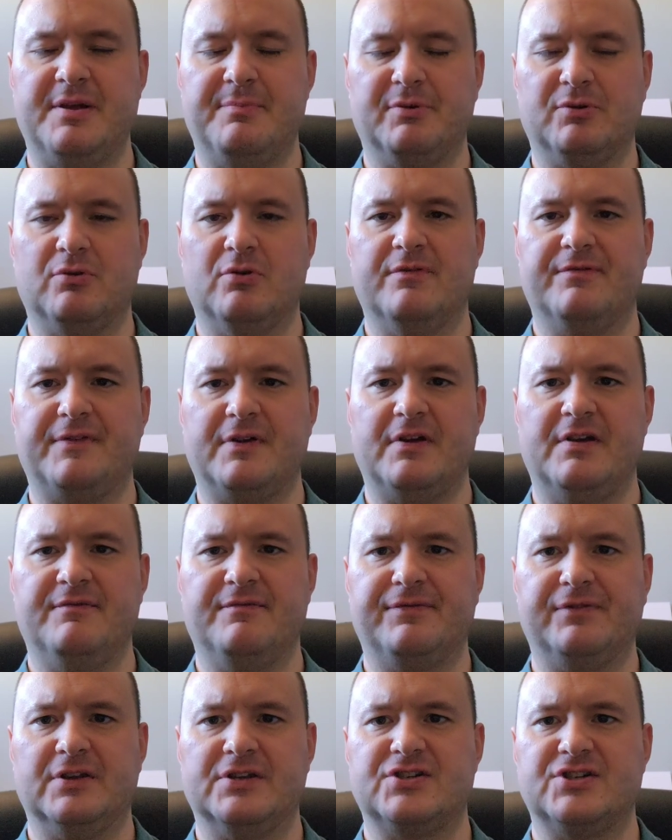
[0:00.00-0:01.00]
people who have
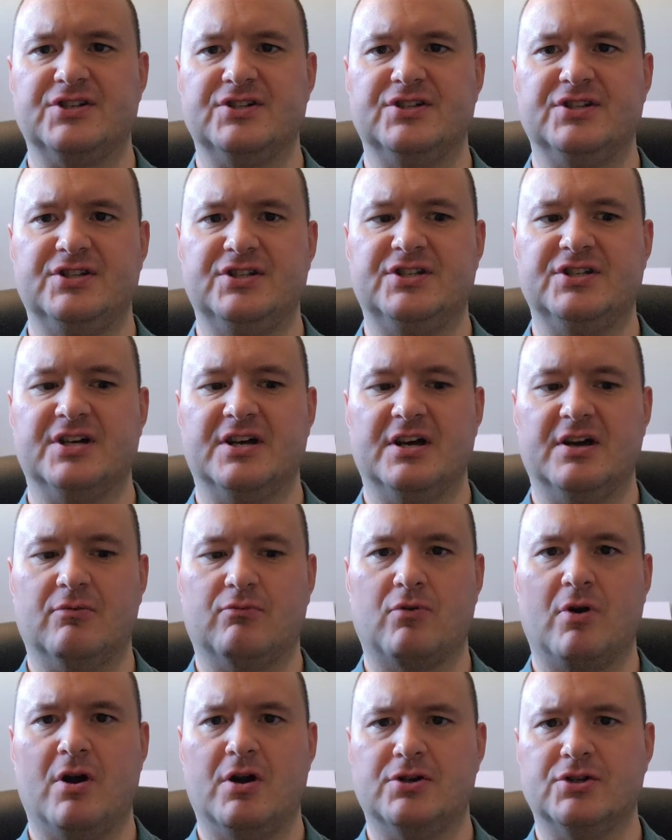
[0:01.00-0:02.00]
inflicted
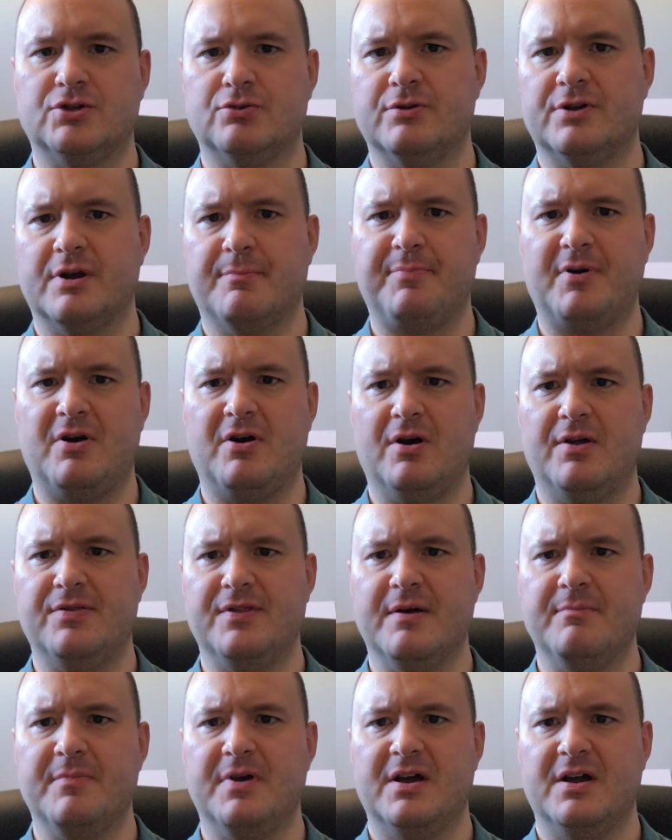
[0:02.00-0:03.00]
uh, wrongdoing
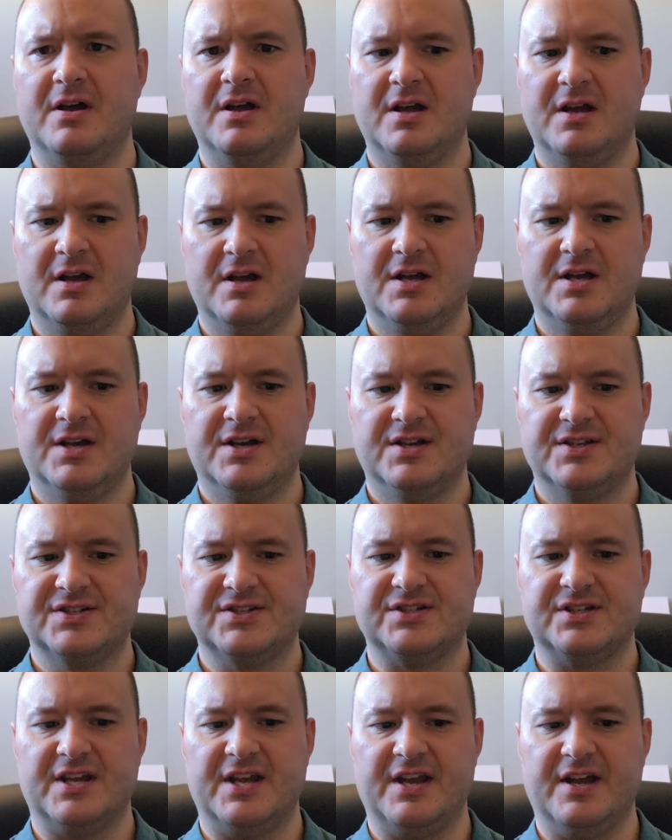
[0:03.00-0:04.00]
upon them.
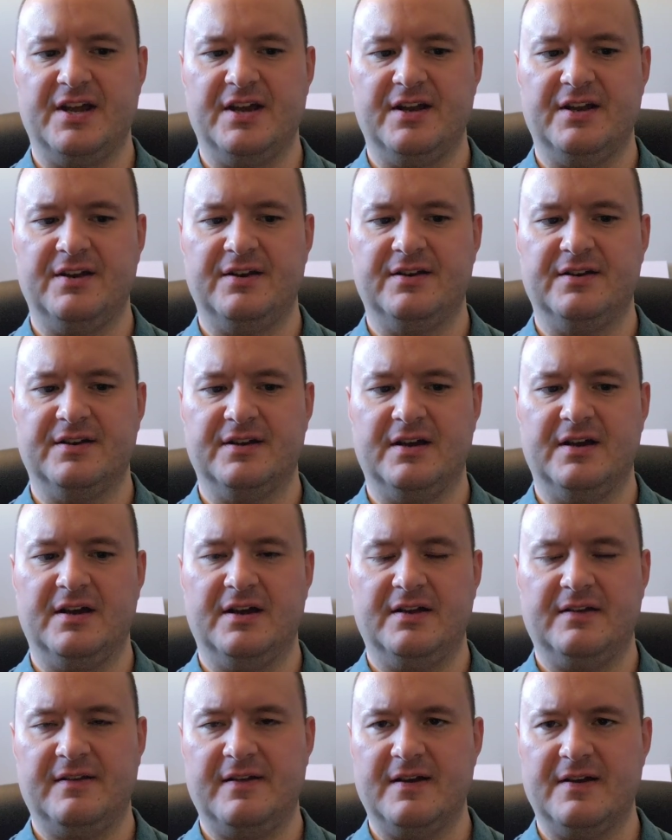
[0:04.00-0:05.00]
So, and
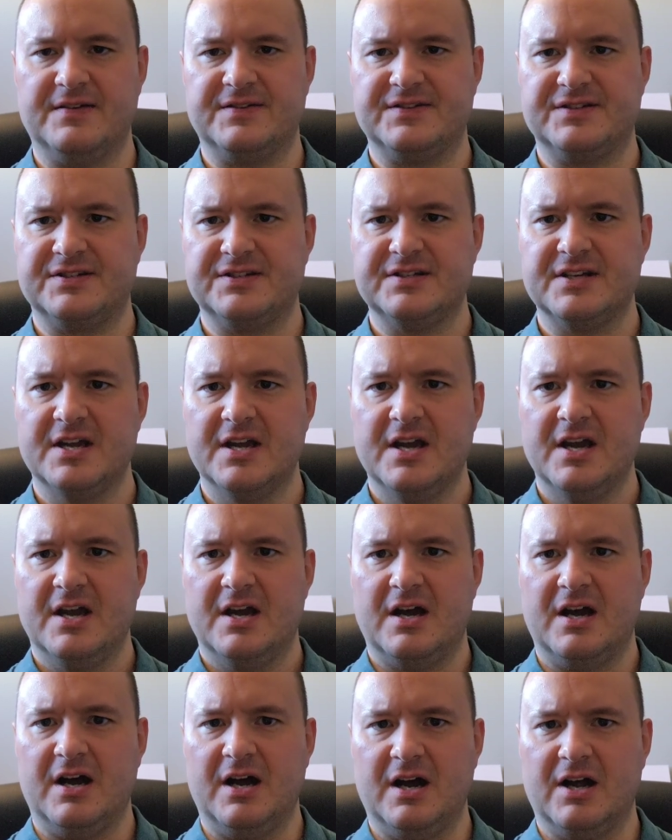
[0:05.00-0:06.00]
uh, yes,
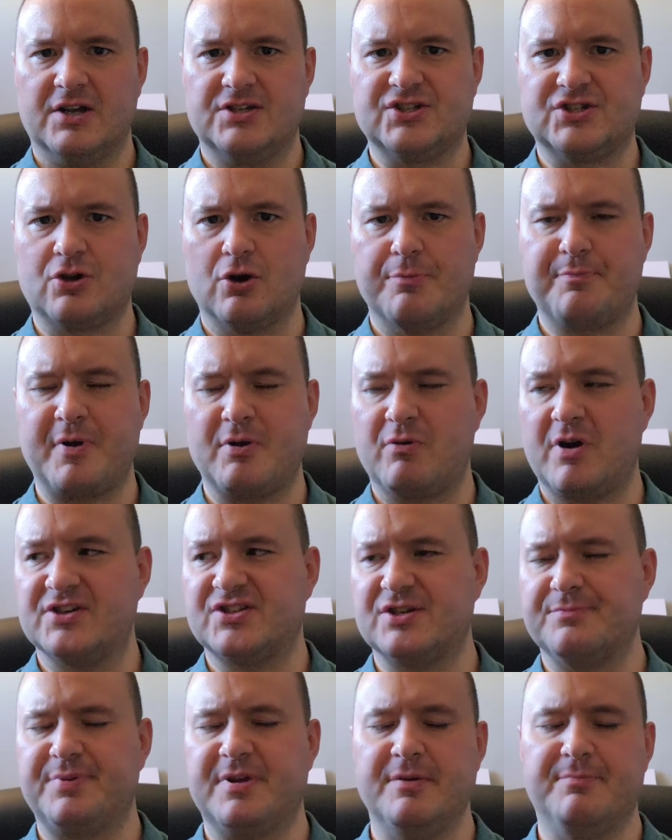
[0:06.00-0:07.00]
uh, Scorpio
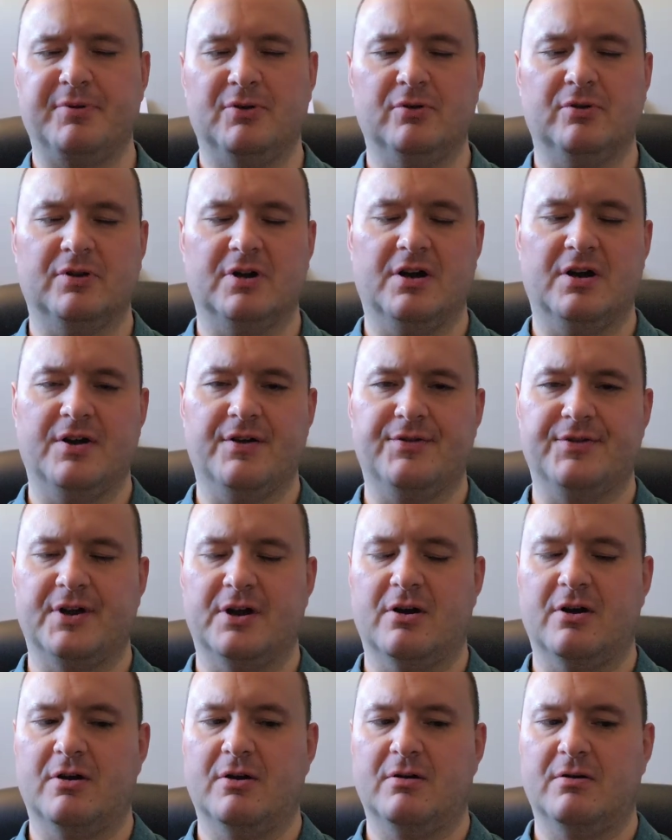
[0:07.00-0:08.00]
rising people, uh,
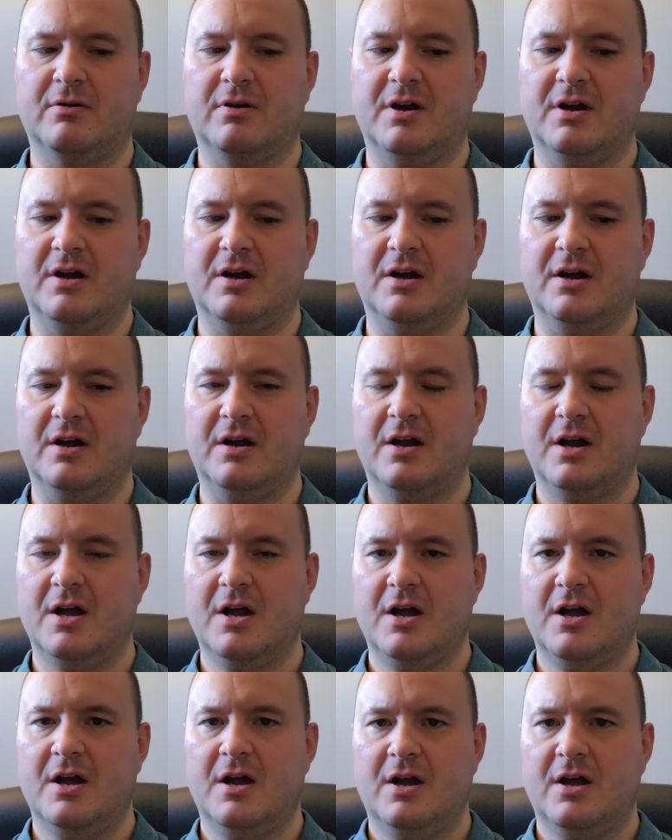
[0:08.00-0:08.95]
they're uh,